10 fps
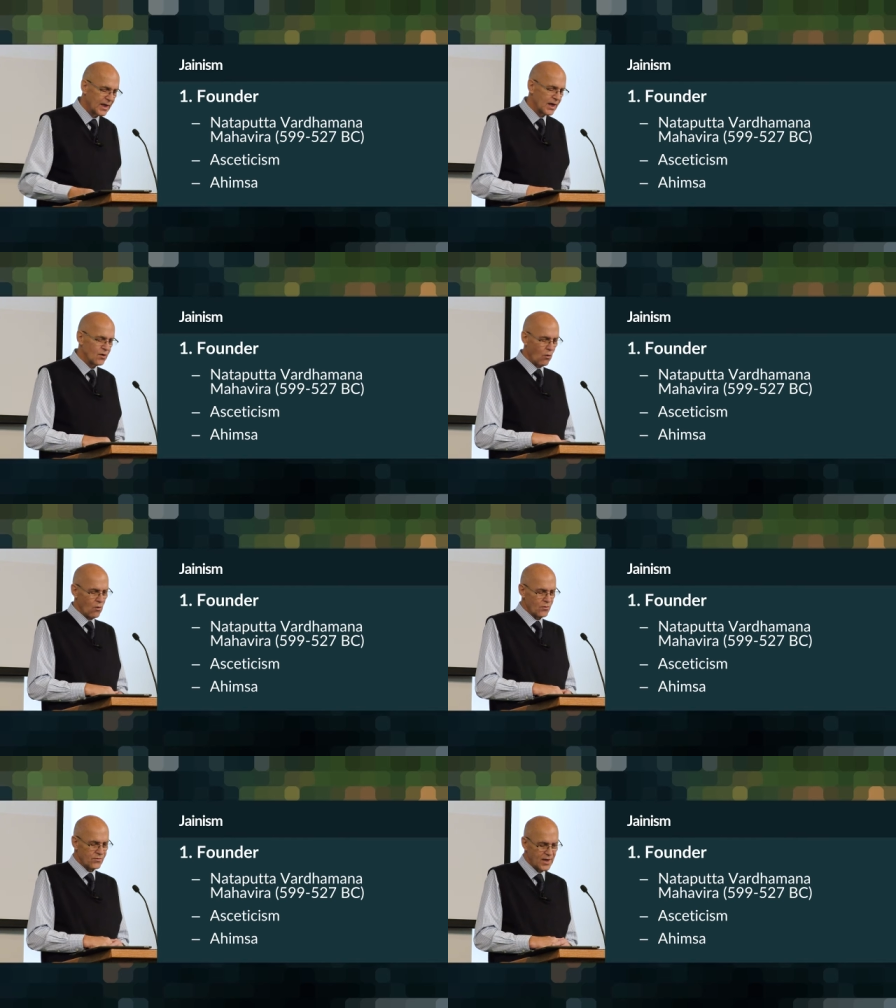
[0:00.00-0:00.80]
in
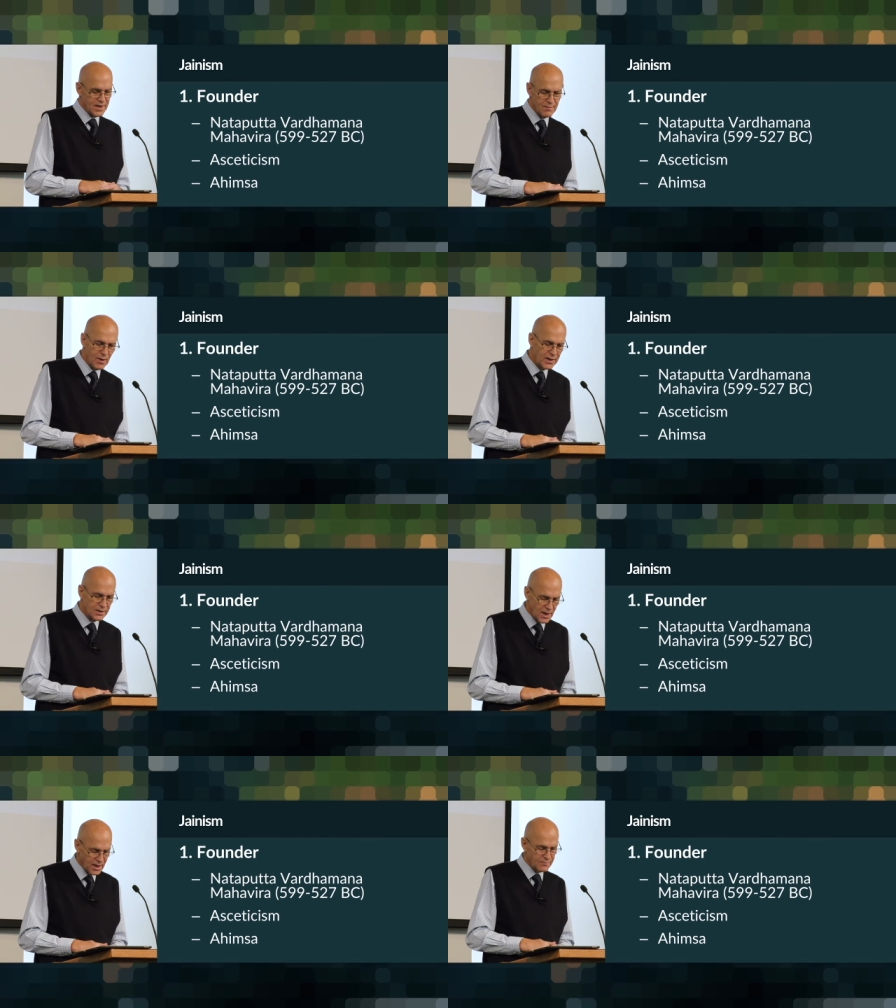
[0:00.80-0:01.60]
order that he might
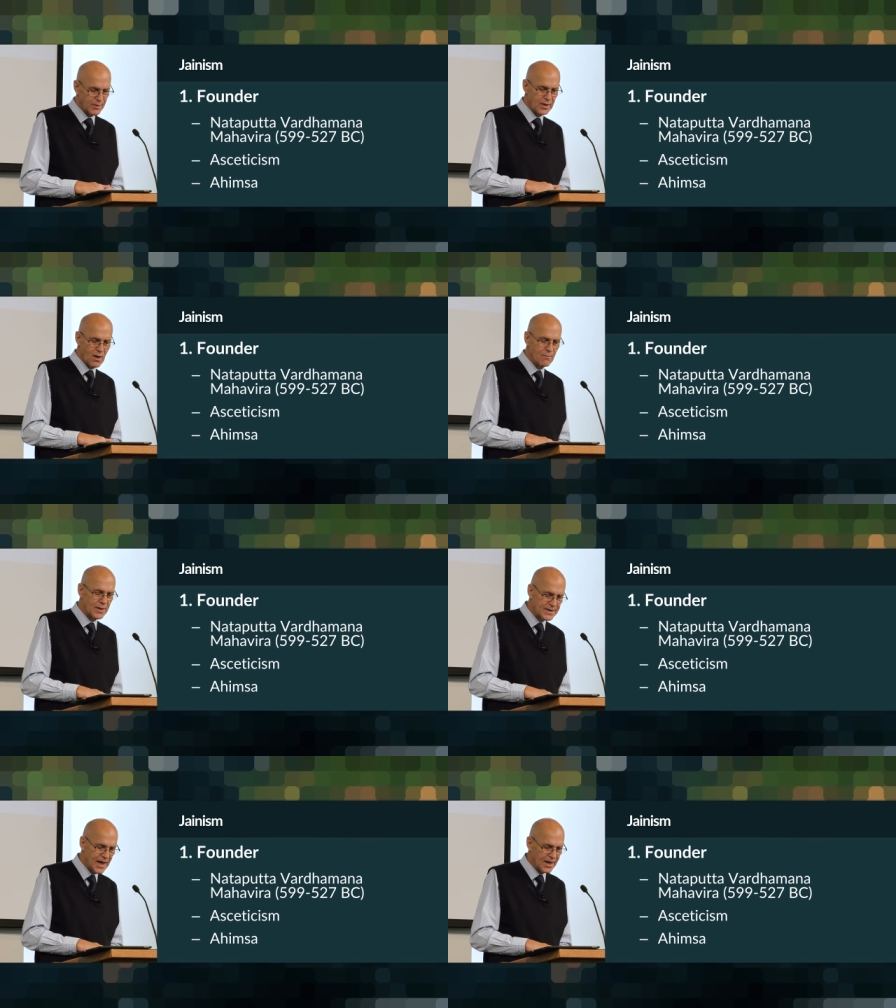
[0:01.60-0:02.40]
not become
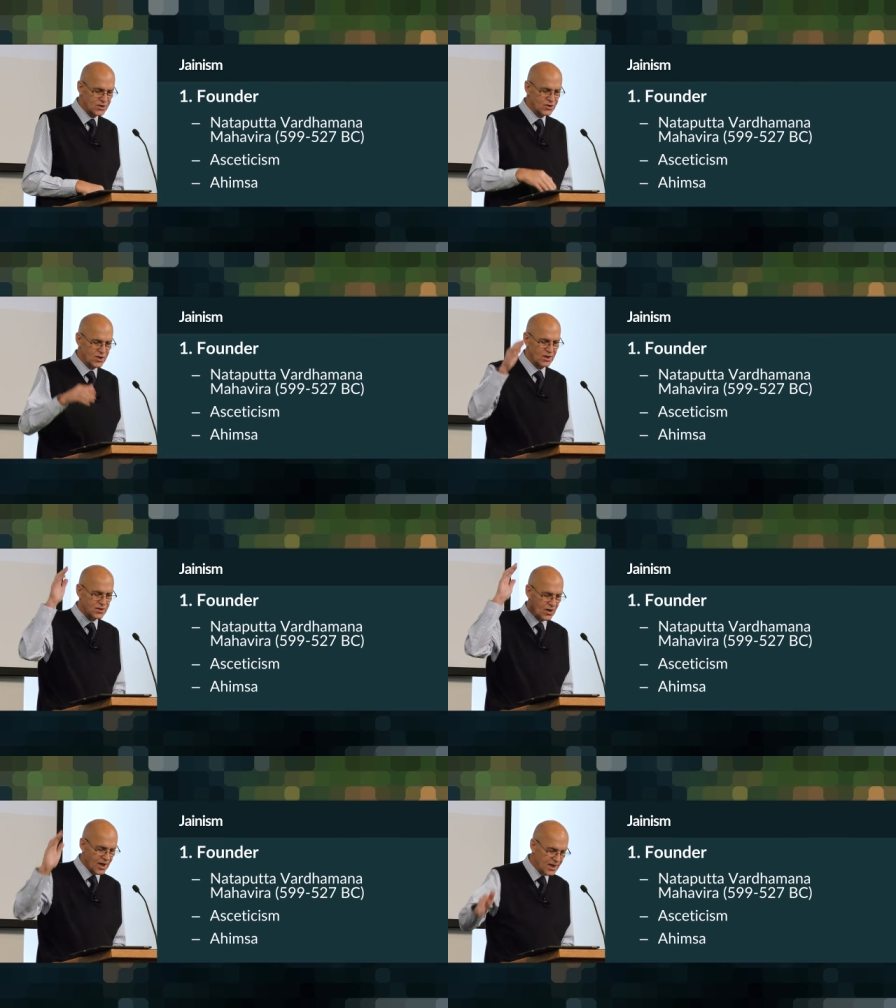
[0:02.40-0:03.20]
attached
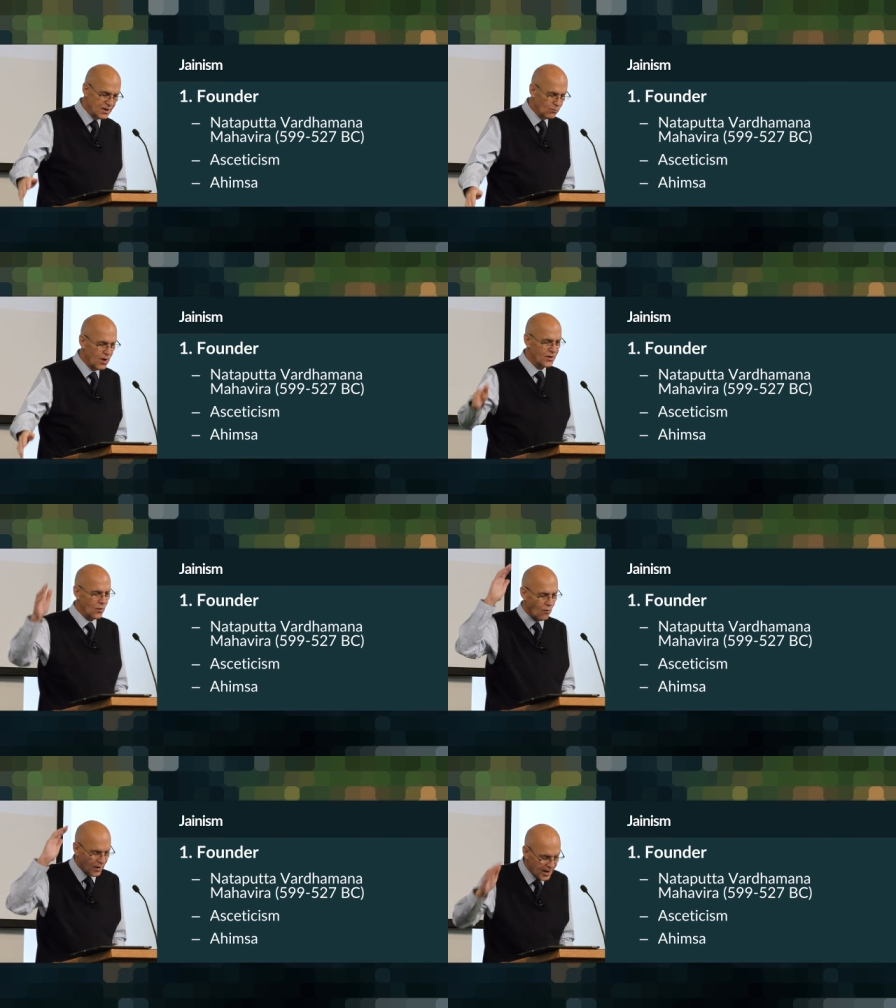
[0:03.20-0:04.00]
to anyone
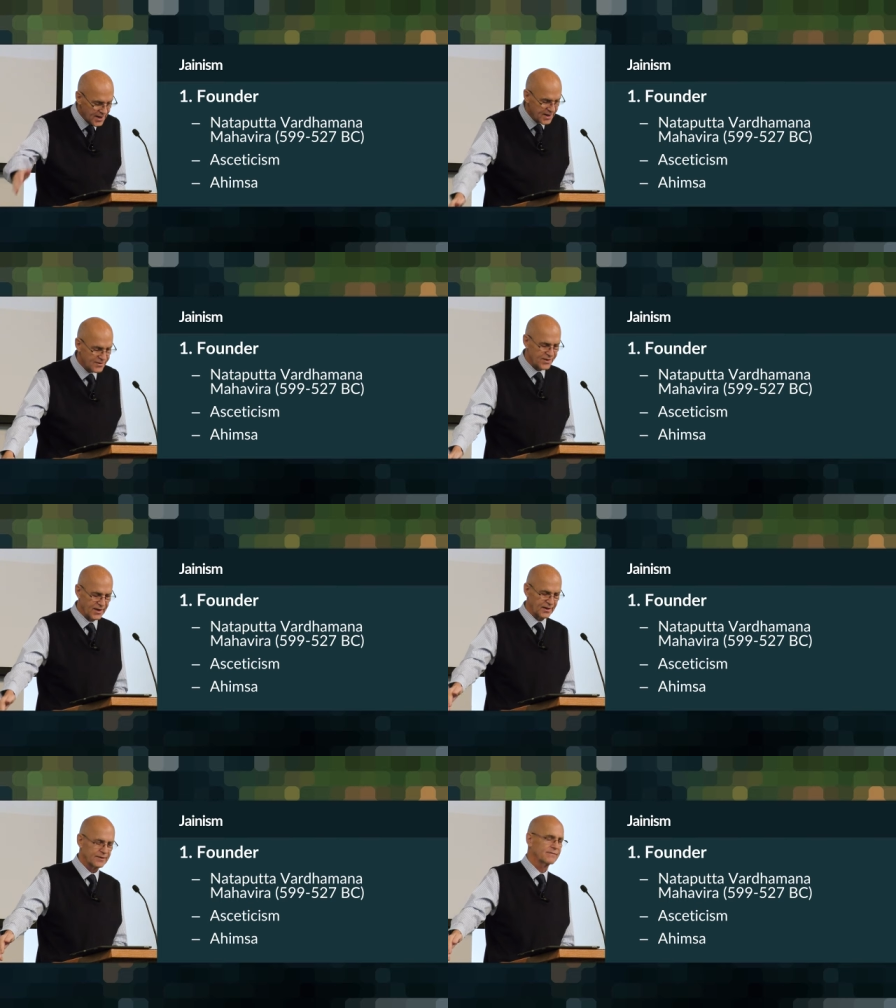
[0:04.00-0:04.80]
or
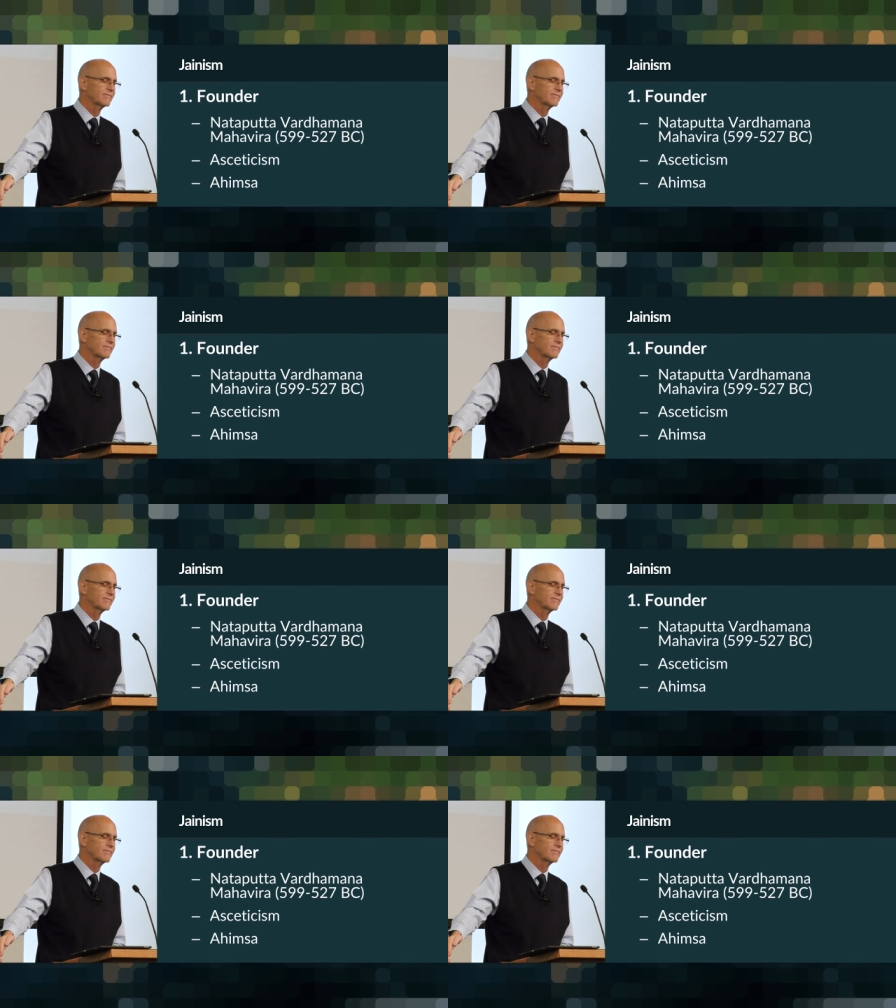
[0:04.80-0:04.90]
anything.